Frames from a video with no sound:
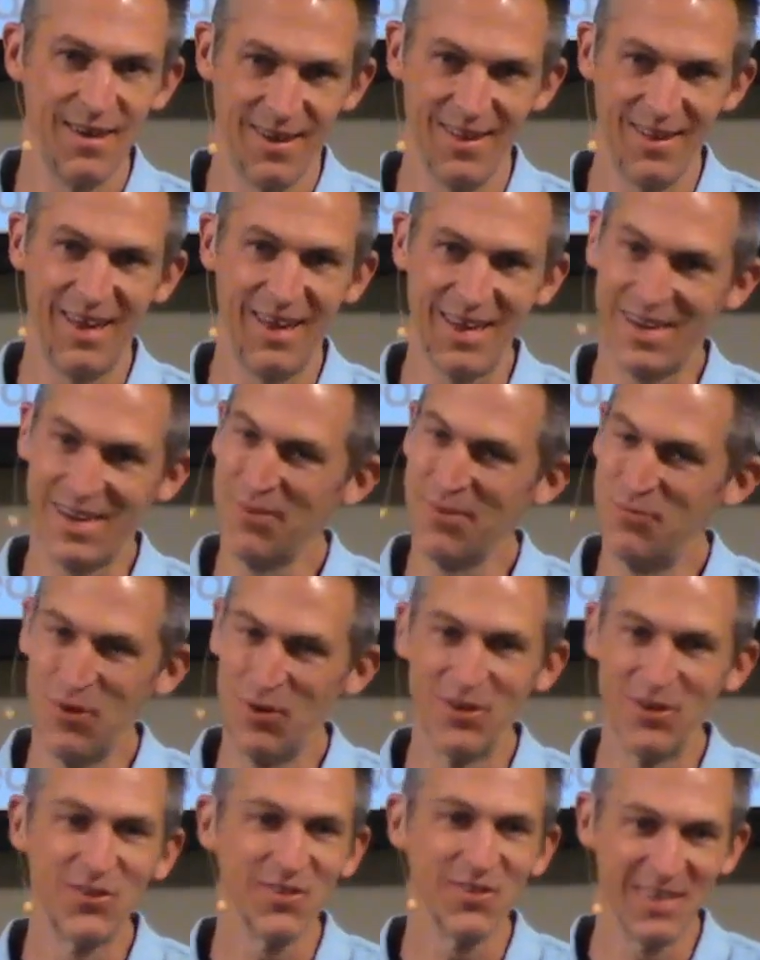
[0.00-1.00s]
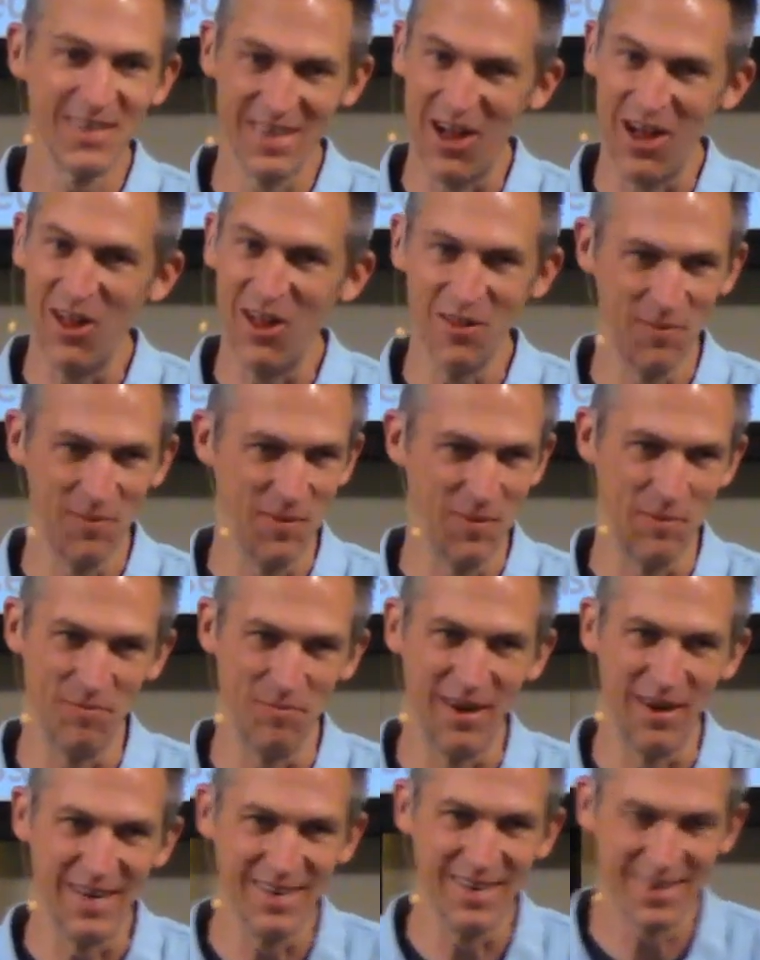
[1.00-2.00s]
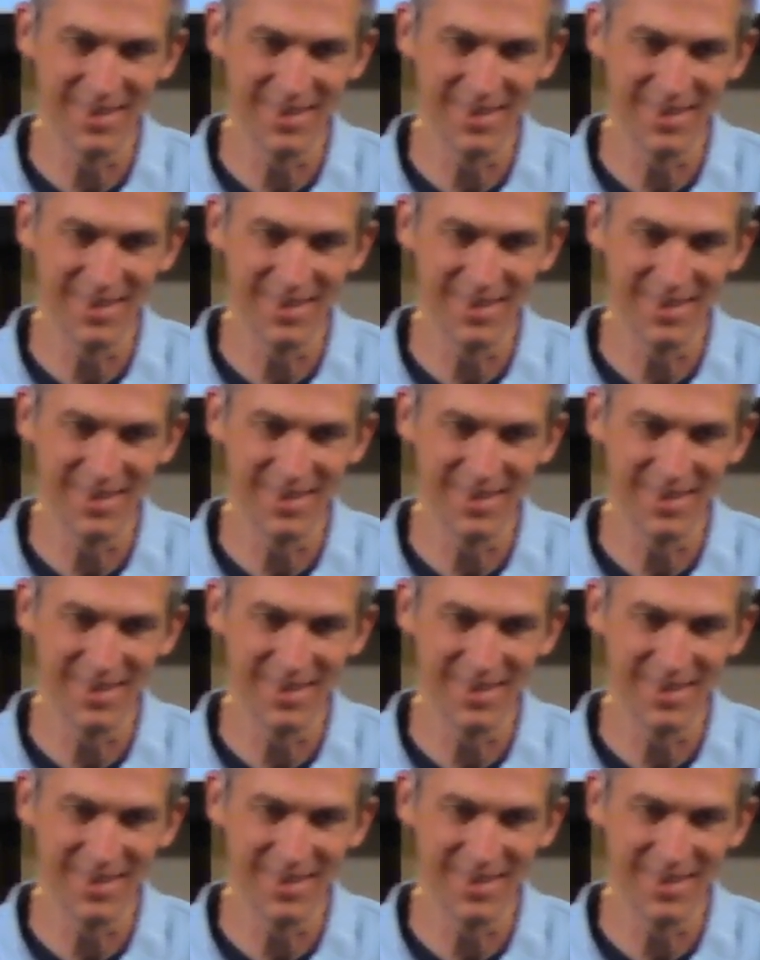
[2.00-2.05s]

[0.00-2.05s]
Like virtually all of them, right?